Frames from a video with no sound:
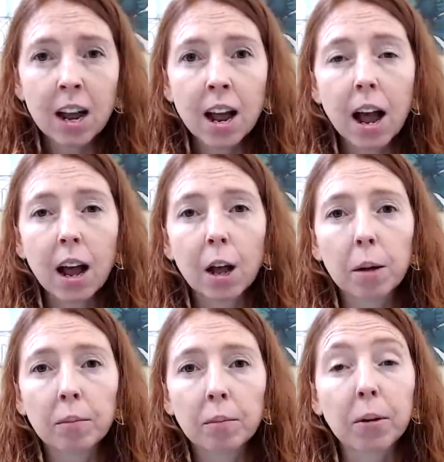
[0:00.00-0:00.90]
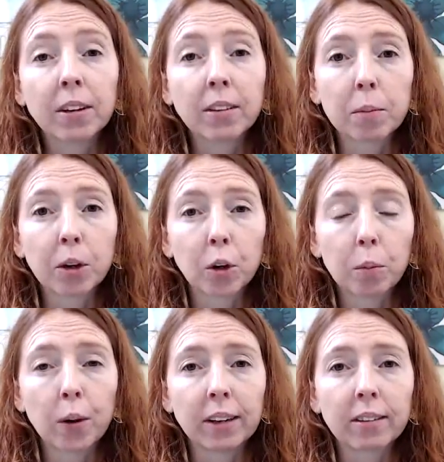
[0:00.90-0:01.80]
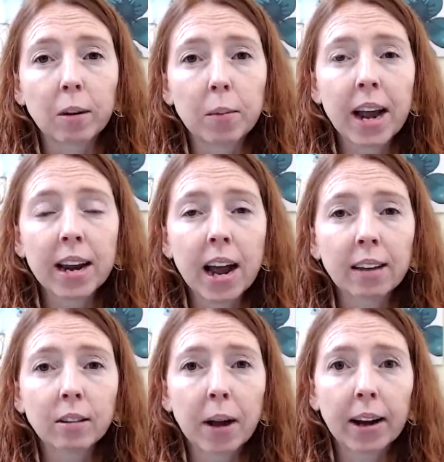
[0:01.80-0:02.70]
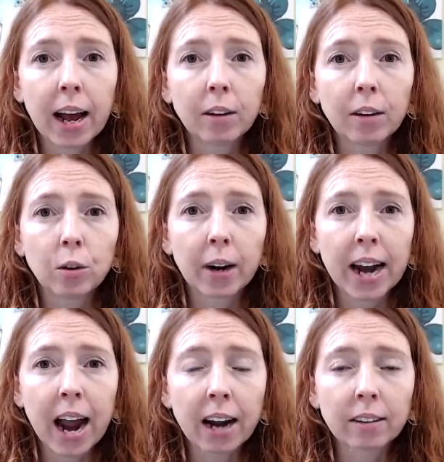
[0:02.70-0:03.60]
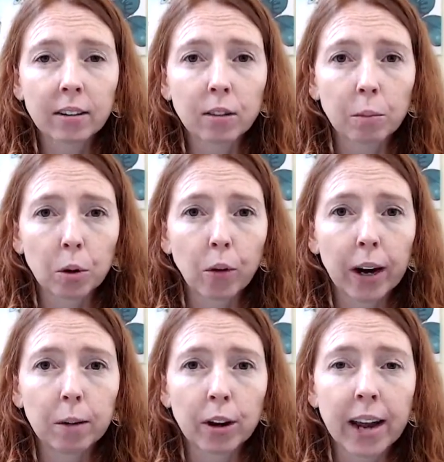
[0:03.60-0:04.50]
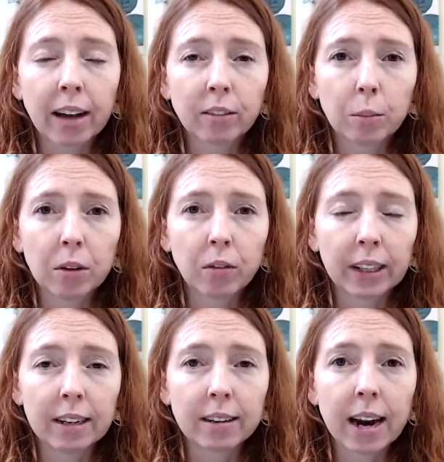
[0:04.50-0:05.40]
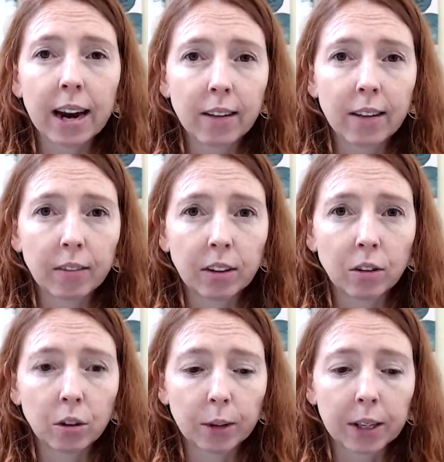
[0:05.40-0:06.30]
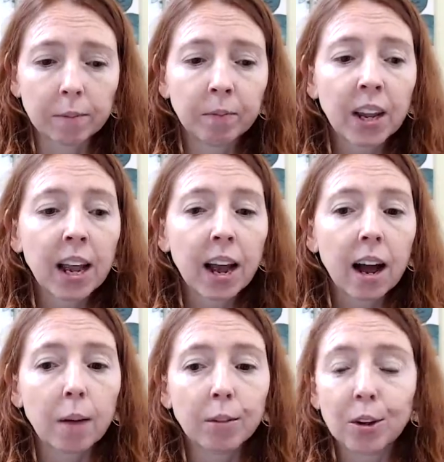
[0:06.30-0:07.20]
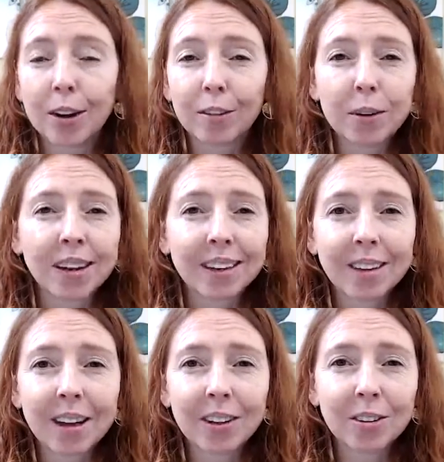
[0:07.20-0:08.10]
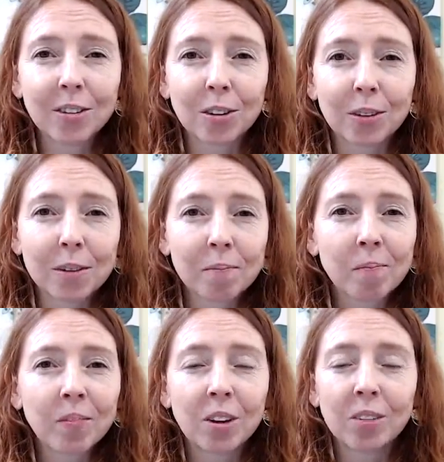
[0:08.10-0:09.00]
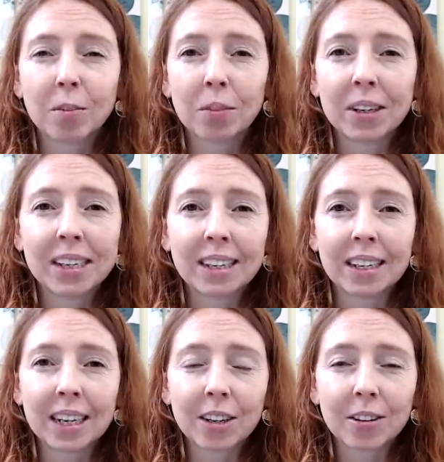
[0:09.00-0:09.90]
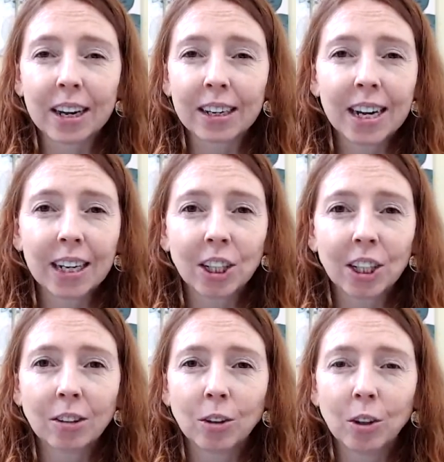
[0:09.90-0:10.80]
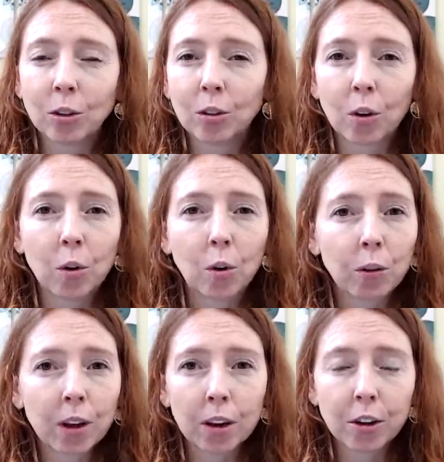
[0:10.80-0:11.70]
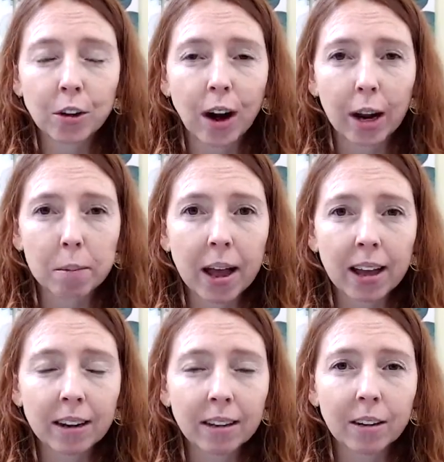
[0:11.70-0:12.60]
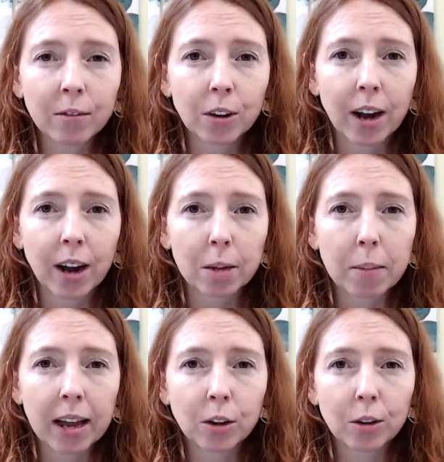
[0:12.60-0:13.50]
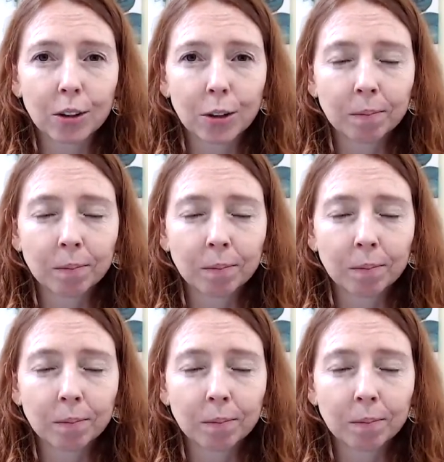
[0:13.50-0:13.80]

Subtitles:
That brings up a good point. Someone had asked about how do I access the program? Do I have to be really tech savvy to do it? You don't have to be tech savvy to do it. You simply need an internet connection. You could do the whole thing on your iPad if you're an iPad user,